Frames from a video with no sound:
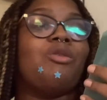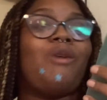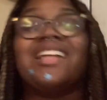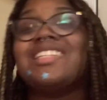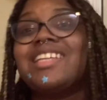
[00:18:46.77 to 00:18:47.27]

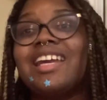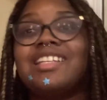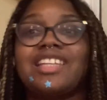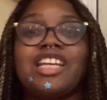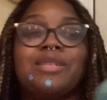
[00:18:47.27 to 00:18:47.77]
white tea
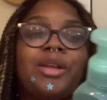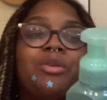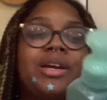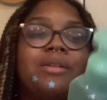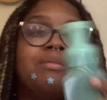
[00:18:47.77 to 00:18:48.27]
and sage, by the
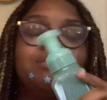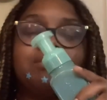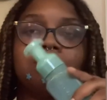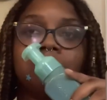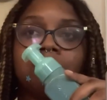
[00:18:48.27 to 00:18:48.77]
way.
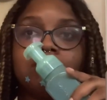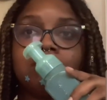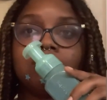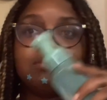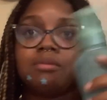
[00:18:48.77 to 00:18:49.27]

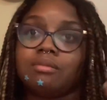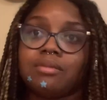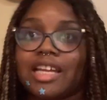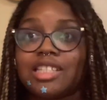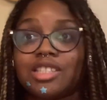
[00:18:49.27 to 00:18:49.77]

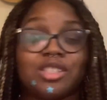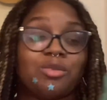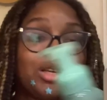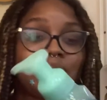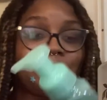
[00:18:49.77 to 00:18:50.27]
That's just
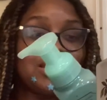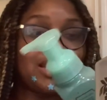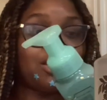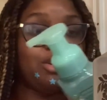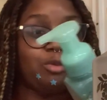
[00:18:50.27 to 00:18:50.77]
what it smells
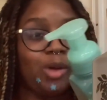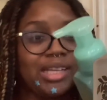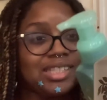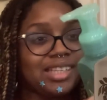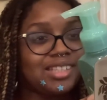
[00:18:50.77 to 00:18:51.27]
like,
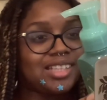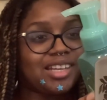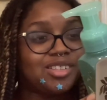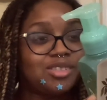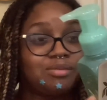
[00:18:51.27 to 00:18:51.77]
white tea and
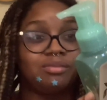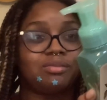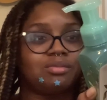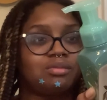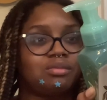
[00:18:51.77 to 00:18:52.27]
sage.
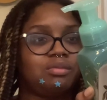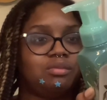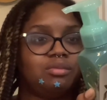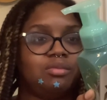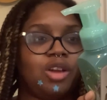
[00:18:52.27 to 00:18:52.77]

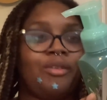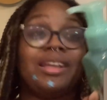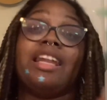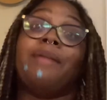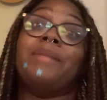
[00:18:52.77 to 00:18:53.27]
Oh,
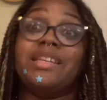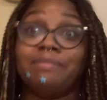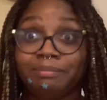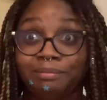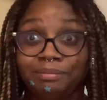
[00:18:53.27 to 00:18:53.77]
and lemon.
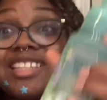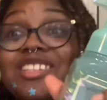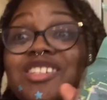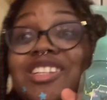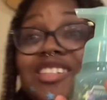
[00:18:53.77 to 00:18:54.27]

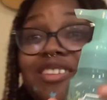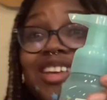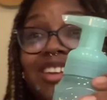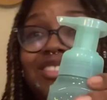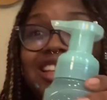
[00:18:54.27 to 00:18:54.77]
Isn't she so
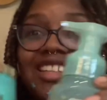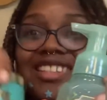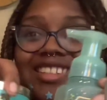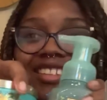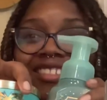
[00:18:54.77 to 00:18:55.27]
cute with
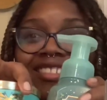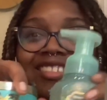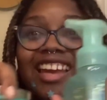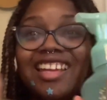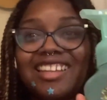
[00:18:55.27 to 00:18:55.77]
this?
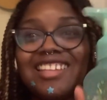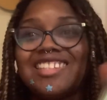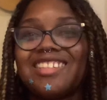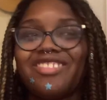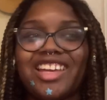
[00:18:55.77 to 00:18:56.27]
In
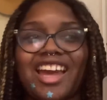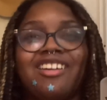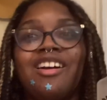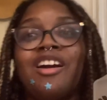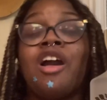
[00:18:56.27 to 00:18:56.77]
this? But yeah.
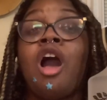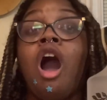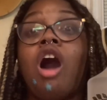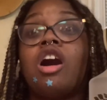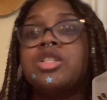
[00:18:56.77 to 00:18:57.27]

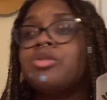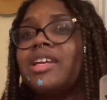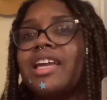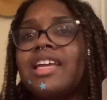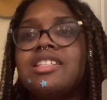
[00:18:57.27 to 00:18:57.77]
Also,
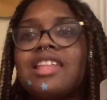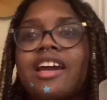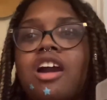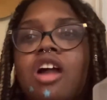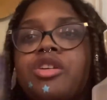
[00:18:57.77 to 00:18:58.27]
get into that
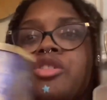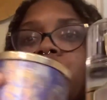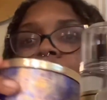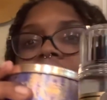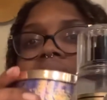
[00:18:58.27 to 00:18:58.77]
color
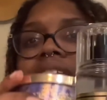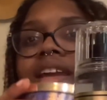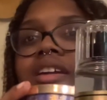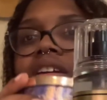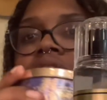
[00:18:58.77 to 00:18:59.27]
story,
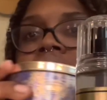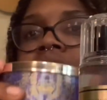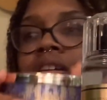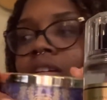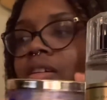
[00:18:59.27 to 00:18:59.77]
like,
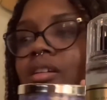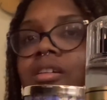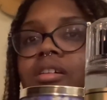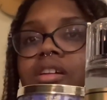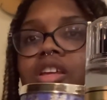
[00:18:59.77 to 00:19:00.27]

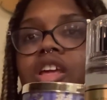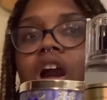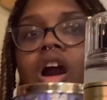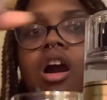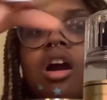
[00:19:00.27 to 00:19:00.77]
y'all.